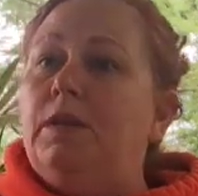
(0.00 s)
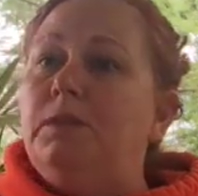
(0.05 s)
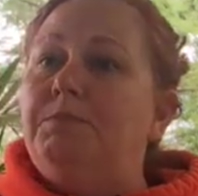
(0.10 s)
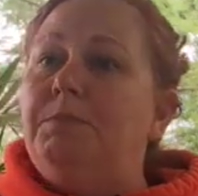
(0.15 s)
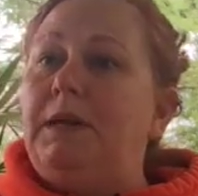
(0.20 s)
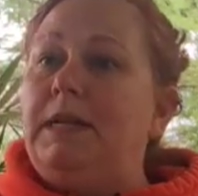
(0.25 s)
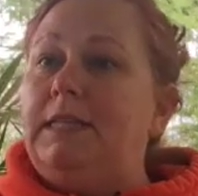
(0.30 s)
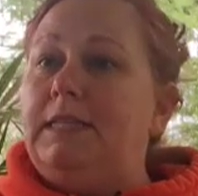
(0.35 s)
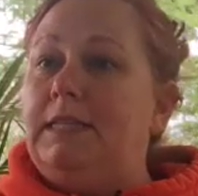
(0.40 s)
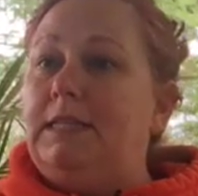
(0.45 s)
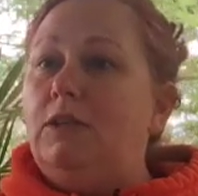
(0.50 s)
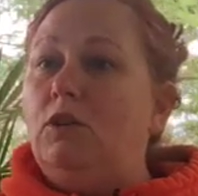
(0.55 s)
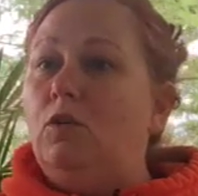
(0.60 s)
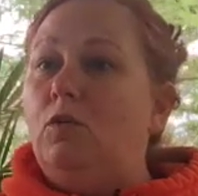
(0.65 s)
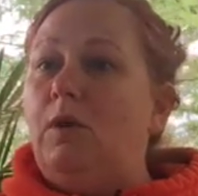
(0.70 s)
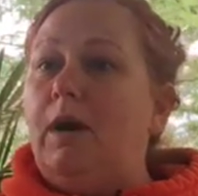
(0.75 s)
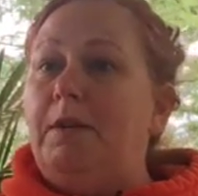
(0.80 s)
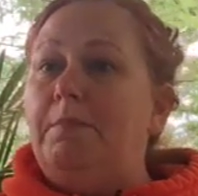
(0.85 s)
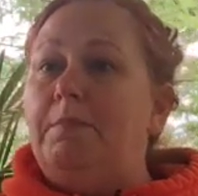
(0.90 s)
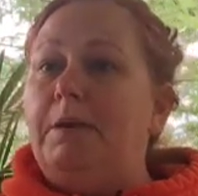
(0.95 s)
but it's still
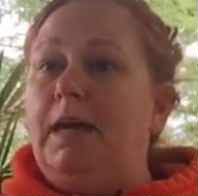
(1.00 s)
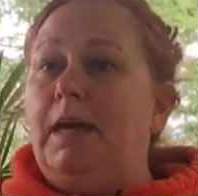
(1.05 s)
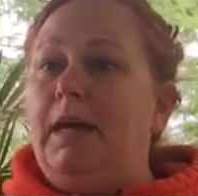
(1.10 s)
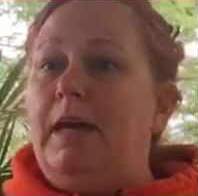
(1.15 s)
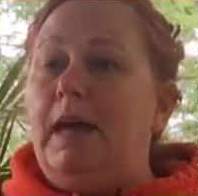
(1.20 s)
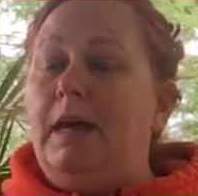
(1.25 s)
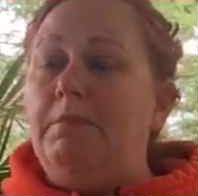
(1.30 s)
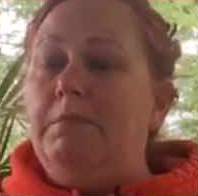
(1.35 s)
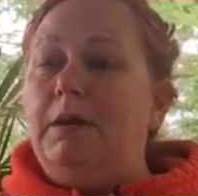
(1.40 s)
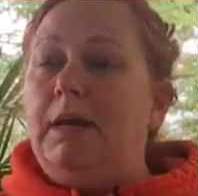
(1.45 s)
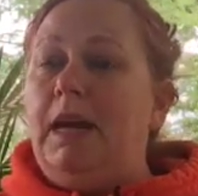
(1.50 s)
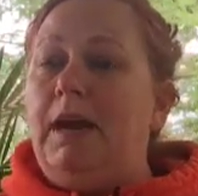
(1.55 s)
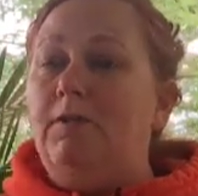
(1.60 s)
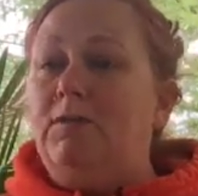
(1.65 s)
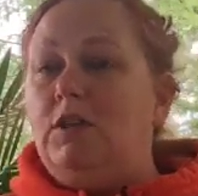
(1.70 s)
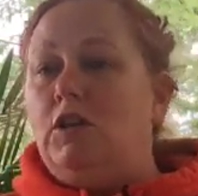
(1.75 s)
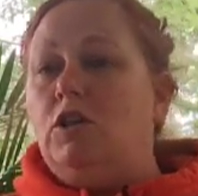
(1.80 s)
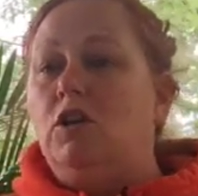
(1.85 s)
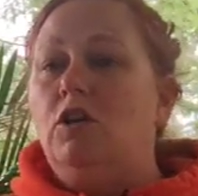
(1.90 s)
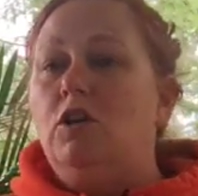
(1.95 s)
quite big. I'm going to have to
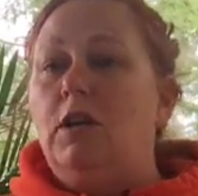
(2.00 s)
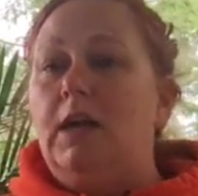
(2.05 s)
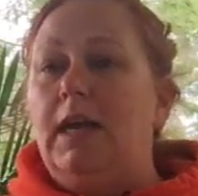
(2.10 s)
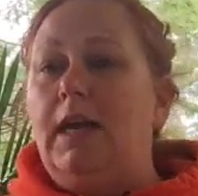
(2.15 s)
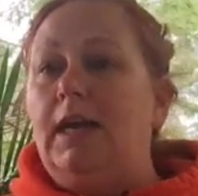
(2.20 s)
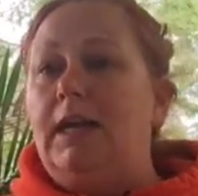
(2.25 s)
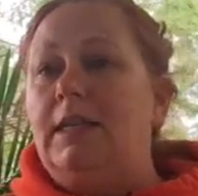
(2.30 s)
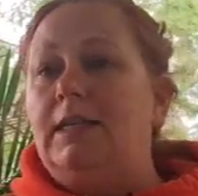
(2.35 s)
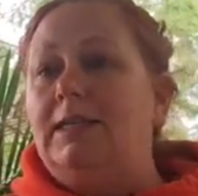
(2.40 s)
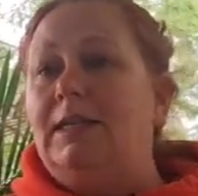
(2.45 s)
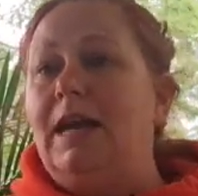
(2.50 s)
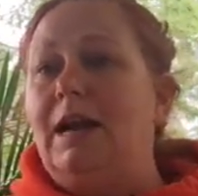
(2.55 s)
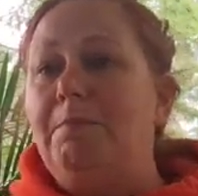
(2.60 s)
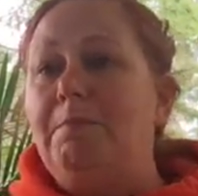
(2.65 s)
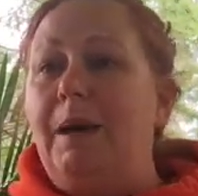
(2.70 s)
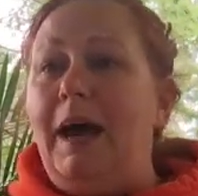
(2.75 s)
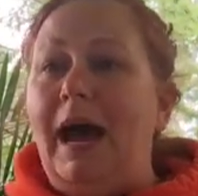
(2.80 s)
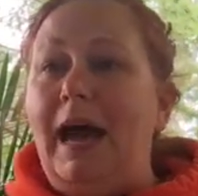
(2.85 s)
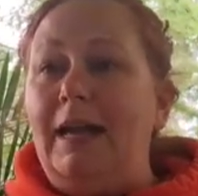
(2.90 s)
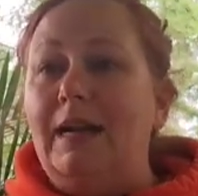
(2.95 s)
turn it, and it's not
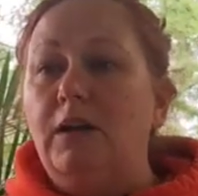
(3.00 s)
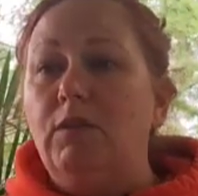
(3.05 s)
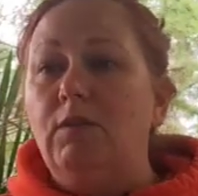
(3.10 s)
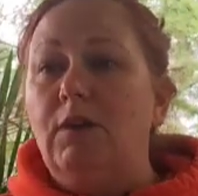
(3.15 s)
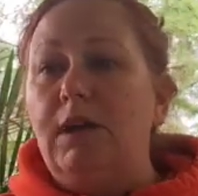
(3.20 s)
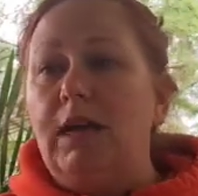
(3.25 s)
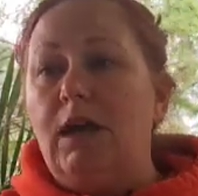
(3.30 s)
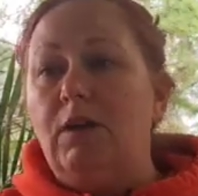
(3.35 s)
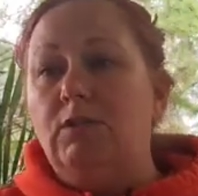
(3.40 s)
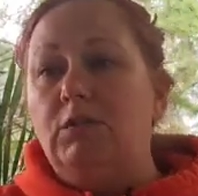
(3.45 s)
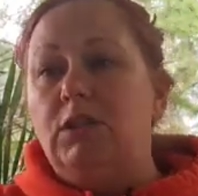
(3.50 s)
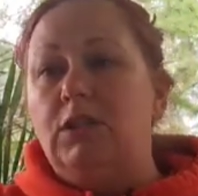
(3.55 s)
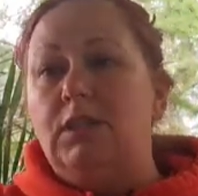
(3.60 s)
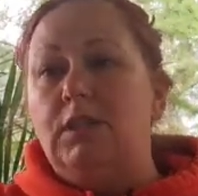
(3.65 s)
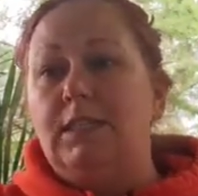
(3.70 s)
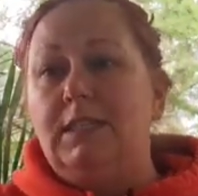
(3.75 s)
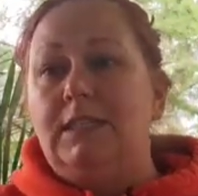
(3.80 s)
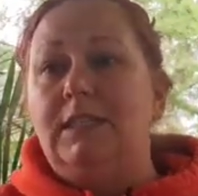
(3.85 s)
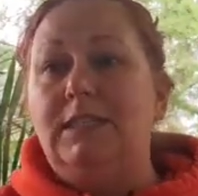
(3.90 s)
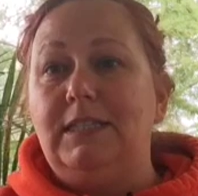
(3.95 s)
potted right now. It's
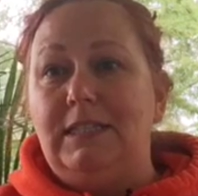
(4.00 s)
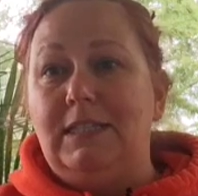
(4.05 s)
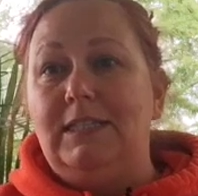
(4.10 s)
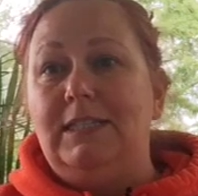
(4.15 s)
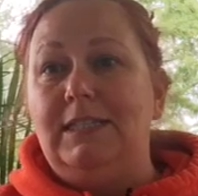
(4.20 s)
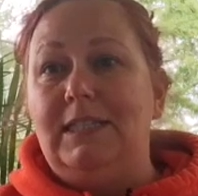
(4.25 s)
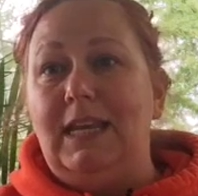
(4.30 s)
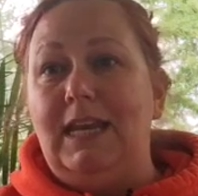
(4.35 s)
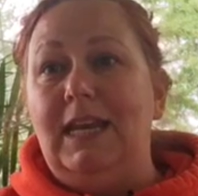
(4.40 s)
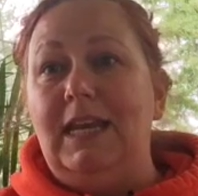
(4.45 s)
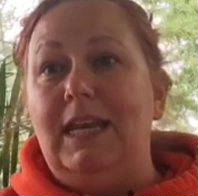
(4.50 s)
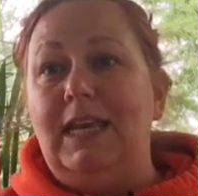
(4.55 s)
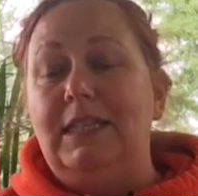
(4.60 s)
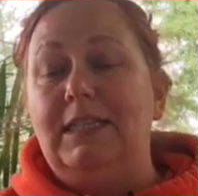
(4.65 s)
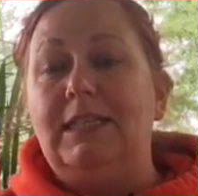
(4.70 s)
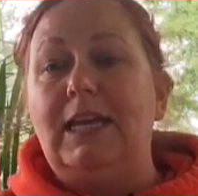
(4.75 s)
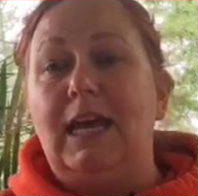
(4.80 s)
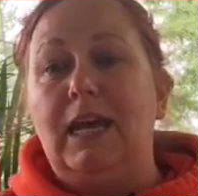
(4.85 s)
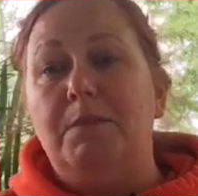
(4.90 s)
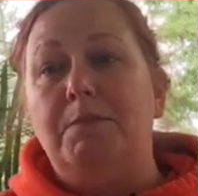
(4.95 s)
just sitting
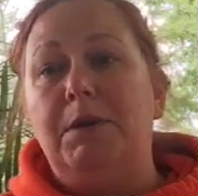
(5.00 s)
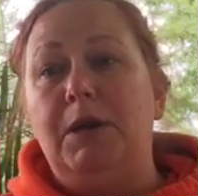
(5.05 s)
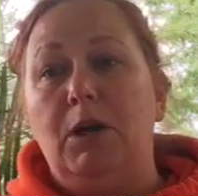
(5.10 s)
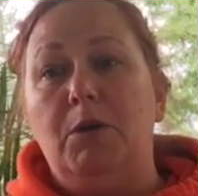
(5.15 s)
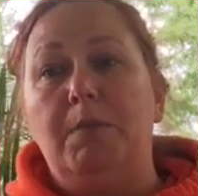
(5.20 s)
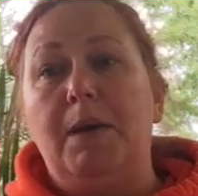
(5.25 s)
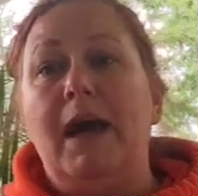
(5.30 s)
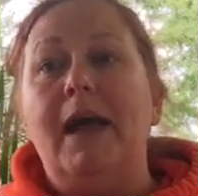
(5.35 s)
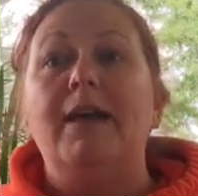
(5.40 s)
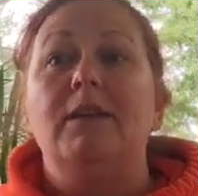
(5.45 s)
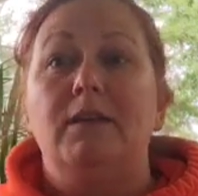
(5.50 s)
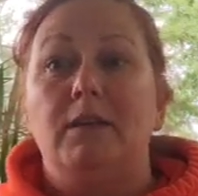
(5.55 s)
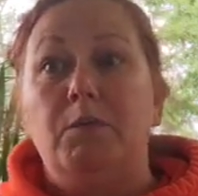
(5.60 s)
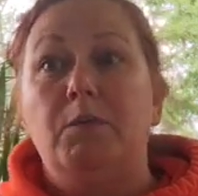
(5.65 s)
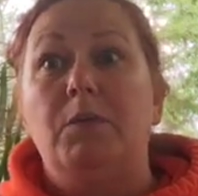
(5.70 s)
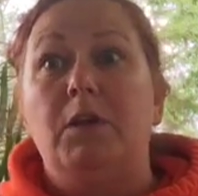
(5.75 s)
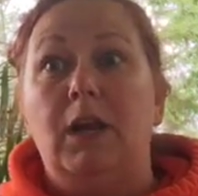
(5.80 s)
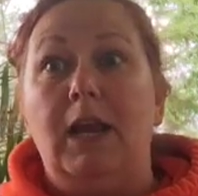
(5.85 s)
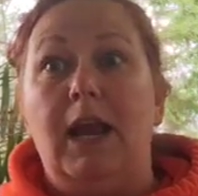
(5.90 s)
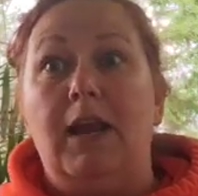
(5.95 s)
inside a bigger pot, and we're
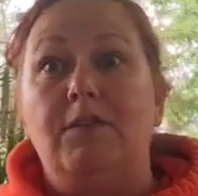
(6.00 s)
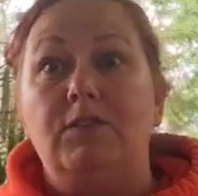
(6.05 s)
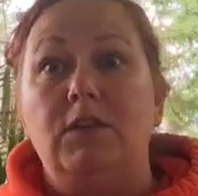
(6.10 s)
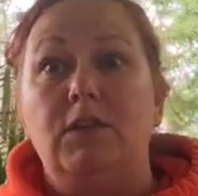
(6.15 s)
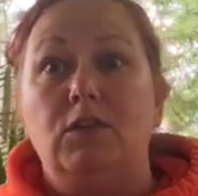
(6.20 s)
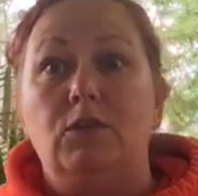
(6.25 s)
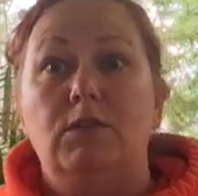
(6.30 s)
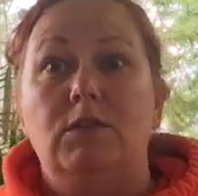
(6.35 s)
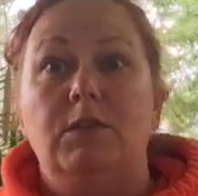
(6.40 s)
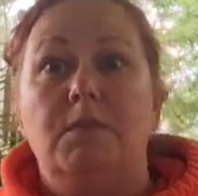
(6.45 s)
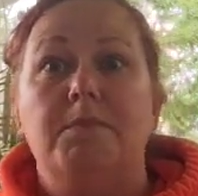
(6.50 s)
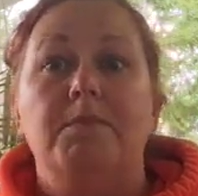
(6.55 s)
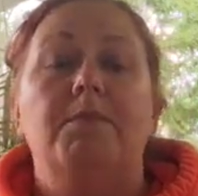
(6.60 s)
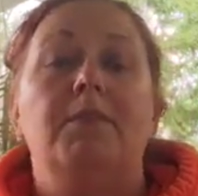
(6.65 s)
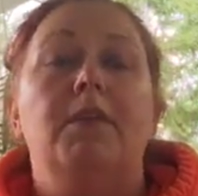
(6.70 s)
going to have to do some